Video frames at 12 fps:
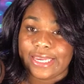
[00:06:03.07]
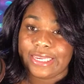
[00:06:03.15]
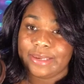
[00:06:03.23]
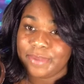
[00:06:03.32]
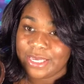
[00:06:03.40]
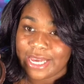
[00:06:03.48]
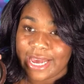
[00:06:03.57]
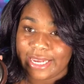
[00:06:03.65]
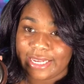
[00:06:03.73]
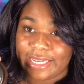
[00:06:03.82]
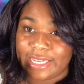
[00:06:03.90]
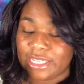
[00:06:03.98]

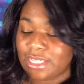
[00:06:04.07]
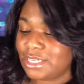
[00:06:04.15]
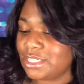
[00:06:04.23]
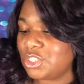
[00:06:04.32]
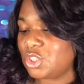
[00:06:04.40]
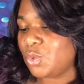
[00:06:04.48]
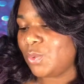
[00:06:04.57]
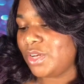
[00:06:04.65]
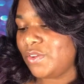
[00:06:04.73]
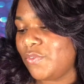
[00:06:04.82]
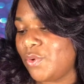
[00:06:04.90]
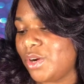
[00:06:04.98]
EBIN. It's
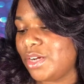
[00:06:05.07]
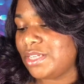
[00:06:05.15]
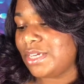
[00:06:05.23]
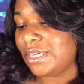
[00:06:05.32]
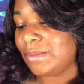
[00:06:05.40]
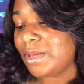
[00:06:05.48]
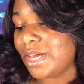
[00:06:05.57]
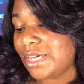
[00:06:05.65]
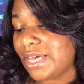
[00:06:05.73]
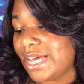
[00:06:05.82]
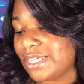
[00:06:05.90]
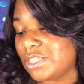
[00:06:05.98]
24. And
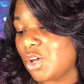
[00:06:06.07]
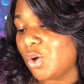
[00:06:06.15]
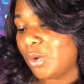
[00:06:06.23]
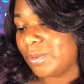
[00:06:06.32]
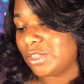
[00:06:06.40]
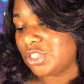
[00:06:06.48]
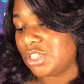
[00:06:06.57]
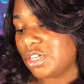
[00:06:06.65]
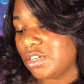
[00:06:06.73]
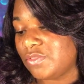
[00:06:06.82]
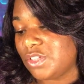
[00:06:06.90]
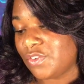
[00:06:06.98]
EBIN has a whole bunch
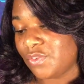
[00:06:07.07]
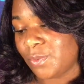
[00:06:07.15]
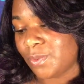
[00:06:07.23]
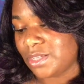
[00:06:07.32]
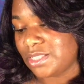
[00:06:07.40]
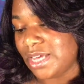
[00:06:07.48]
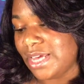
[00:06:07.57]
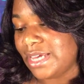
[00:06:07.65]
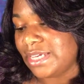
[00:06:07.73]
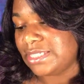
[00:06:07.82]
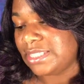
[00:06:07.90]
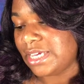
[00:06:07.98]
of different ones.
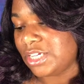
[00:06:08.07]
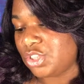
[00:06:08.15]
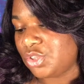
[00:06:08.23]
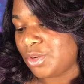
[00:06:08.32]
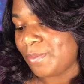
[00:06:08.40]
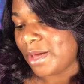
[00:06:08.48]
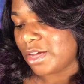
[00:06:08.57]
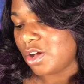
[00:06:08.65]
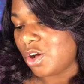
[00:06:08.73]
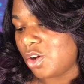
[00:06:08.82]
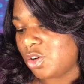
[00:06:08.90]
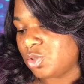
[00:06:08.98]
It's the Extra Mega
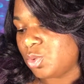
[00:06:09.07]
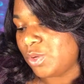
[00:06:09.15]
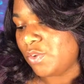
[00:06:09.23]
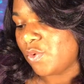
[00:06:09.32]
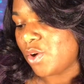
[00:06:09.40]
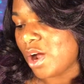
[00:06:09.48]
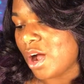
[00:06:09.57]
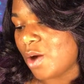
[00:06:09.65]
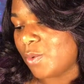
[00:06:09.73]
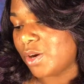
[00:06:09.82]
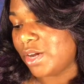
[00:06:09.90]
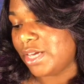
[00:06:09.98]
Hold
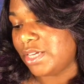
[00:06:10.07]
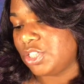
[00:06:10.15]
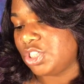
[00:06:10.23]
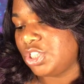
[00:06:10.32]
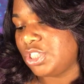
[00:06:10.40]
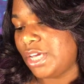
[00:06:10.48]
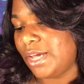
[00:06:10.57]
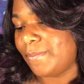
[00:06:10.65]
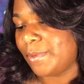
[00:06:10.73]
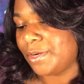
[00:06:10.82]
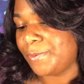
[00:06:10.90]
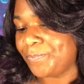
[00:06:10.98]
24-Hour Edge
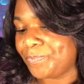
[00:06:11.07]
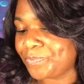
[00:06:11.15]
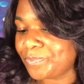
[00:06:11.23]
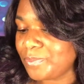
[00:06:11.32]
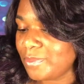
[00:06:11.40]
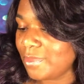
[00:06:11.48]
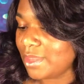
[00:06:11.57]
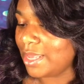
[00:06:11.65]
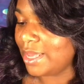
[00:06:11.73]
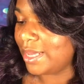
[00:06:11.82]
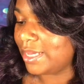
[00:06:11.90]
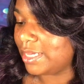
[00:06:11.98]
Tamer,
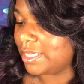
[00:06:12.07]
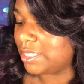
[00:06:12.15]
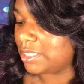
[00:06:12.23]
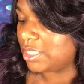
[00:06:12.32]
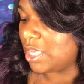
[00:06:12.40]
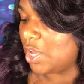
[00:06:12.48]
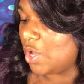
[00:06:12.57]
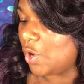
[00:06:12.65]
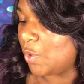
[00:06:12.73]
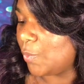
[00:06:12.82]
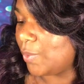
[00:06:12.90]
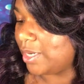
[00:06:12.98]
and it is
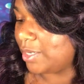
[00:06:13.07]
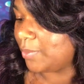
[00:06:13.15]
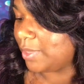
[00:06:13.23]
really,